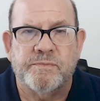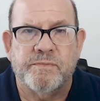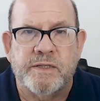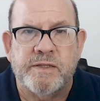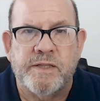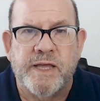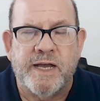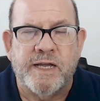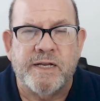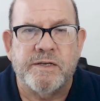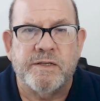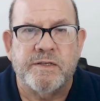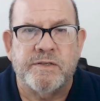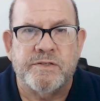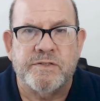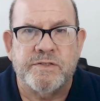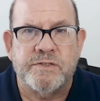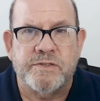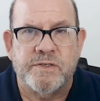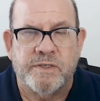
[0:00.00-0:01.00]
And that
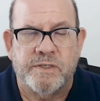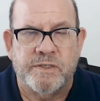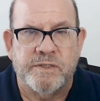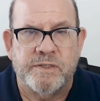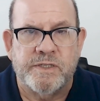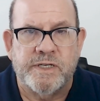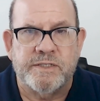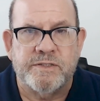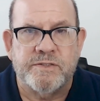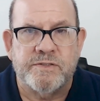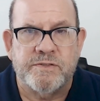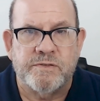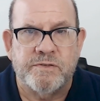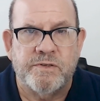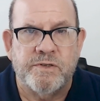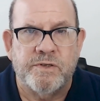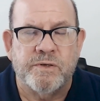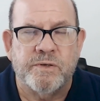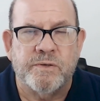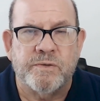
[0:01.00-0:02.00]
is, uh, that's,
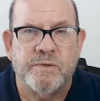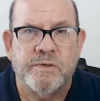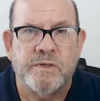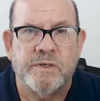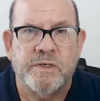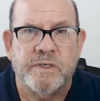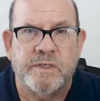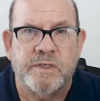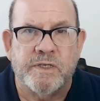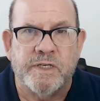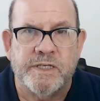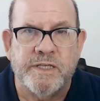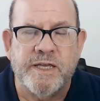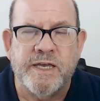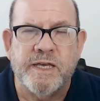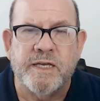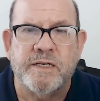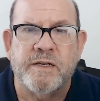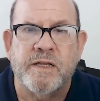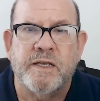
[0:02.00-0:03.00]
you know, uh,
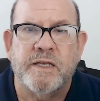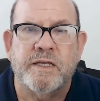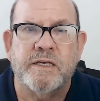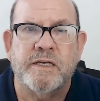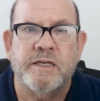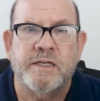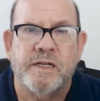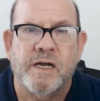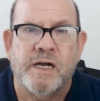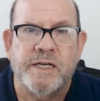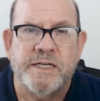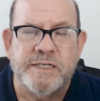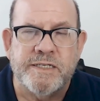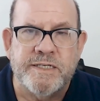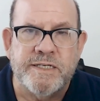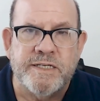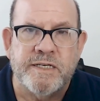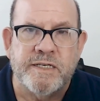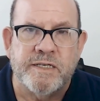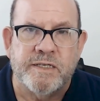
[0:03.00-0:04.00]
again, an
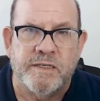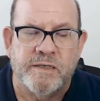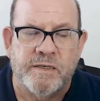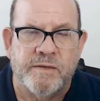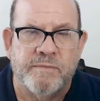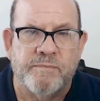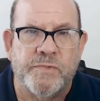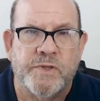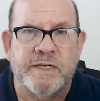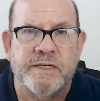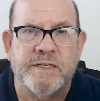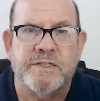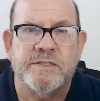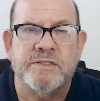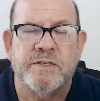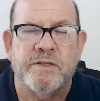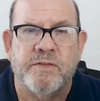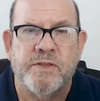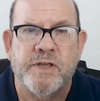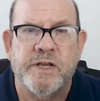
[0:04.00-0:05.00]
idea that
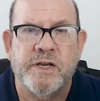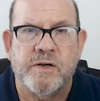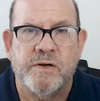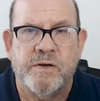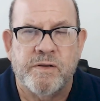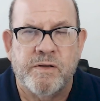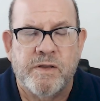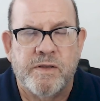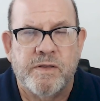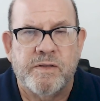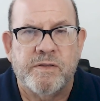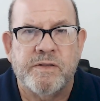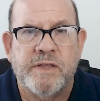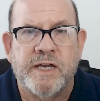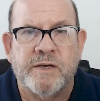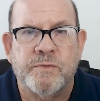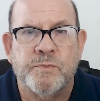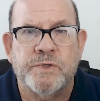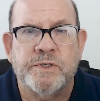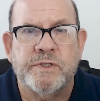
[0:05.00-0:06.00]
isn't there
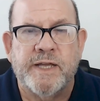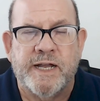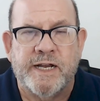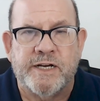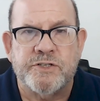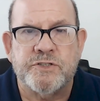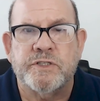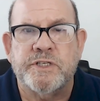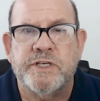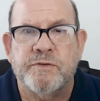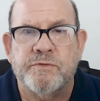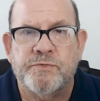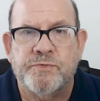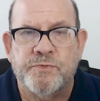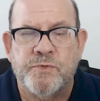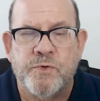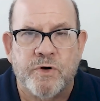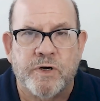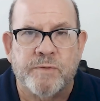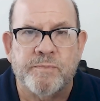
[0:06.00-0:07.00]
that would actually
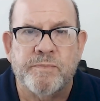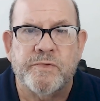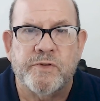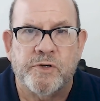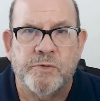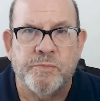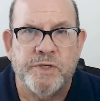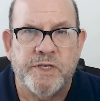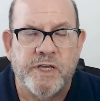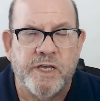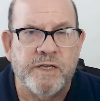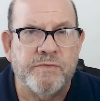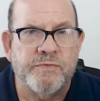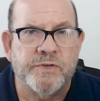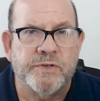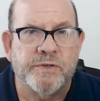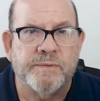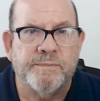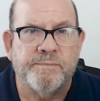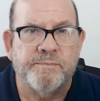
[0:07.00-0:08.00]
inform their
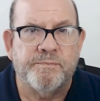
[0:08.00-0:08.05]
behavior.